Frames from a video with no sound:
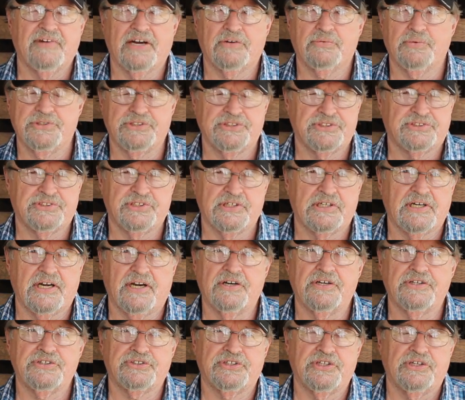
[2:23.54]
fact, we just did an
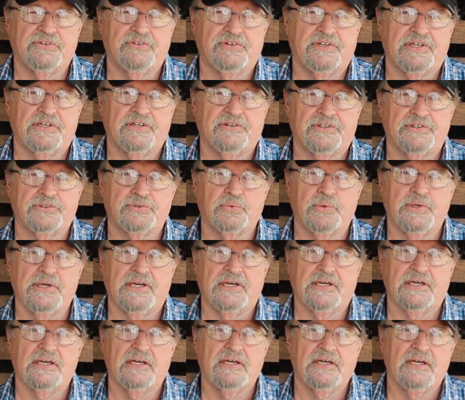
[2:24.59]
air show there this
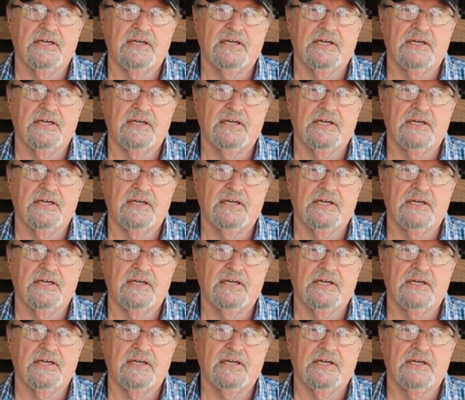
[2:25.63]
week,